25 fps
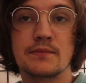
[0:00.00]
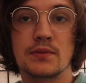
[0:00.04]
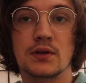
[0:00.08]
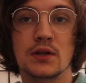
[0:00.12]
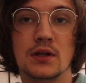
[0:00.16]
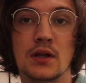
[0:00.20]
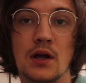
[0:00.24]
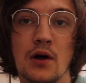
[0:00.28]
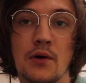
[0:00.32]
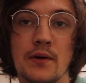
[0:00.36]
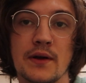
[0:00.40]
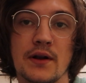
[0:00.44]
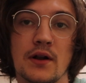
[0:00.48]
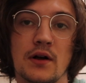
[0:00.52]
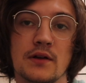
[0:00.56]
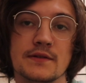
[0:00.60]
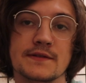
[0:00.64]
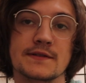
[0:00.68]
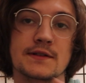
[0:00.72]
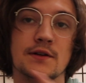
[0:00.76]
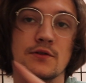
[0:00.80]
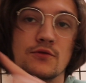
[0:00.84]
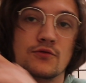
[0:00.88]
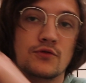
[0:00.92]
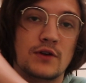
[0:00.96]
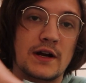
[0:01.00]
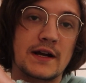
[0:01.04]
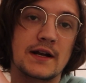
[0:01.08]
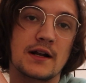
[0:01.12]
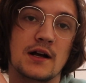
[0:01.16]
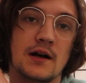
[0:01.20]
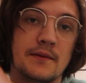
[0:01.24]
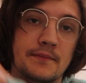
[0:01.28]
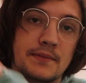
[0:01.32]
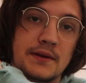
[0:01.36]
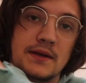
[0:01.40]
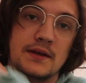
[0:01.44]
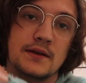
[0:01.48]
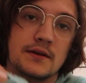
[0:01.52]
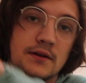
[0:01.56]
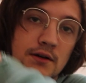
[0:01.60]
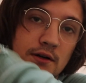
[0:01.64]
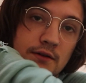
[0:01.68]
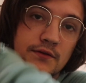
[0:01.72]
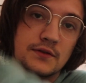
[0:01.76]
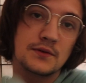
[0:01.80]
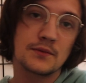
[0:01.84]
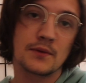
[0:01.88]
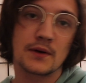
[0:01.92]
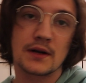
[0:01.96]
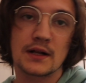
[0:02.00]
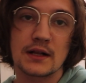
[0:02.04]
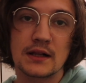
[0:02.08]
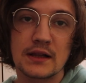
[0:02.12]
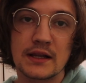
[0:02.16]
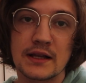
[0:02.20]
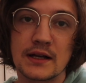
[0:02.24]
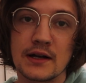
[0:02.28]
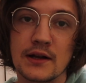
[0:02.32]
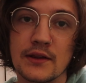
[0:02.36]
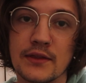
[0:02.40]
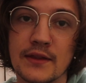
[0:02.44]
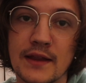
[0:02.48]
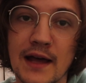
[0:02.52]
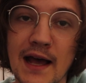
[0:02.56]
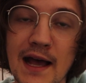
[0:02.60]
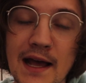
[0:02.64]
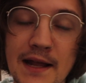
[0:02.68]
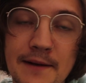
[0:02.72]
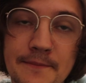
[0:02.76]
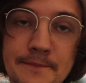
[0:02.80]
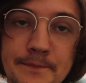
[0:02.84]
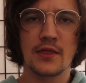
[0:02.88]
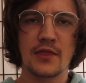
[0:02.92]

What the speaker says: below and also right up here if you want to click on that.